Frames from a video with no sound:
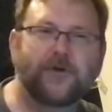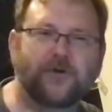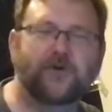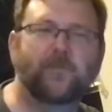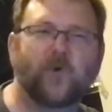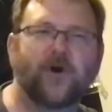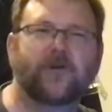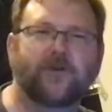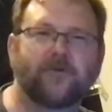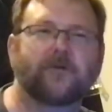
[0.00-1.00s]
good
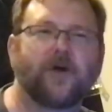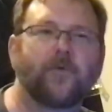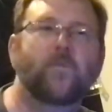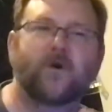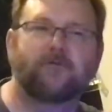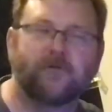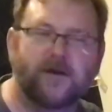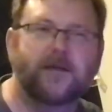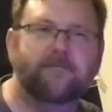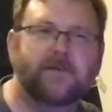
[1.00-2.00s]
work, UCO. We're
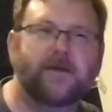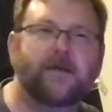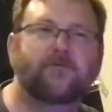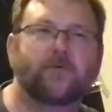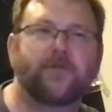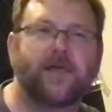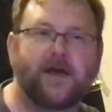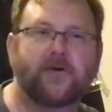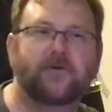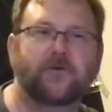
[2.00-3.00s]
really pleased with
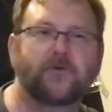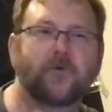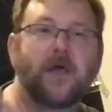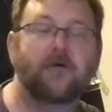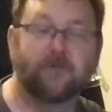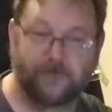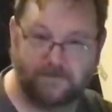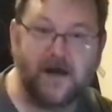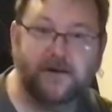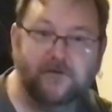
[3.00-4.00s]
how you
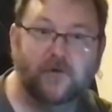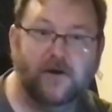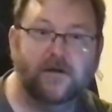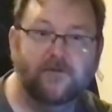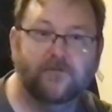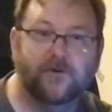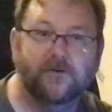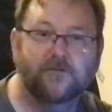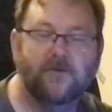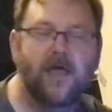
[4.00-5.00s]
responded to our
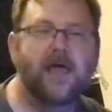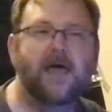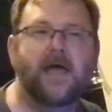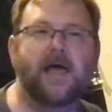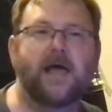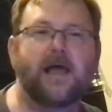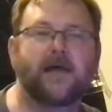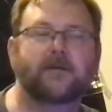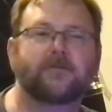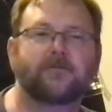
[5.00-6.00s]
concerns,
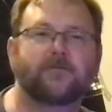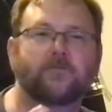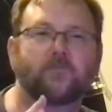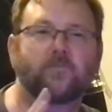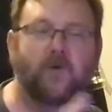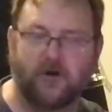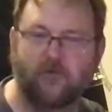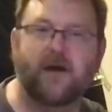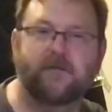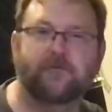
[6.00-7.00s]
and we're
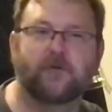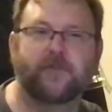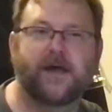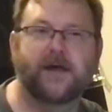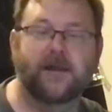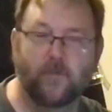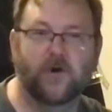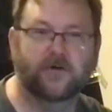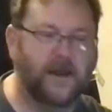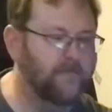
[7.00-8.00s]
grateful that it
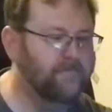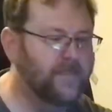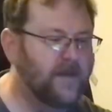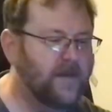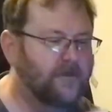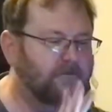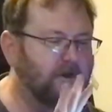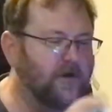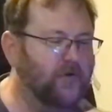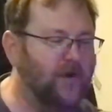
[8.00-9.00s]
worked out.
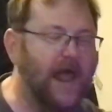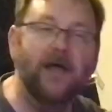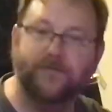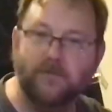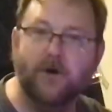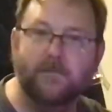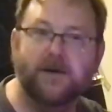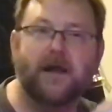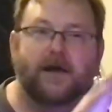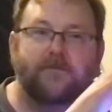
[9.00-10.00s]
So at the
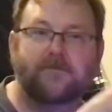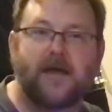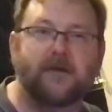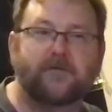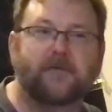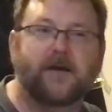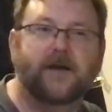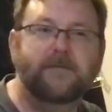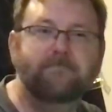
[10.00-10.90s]
moment, I'm satisfied.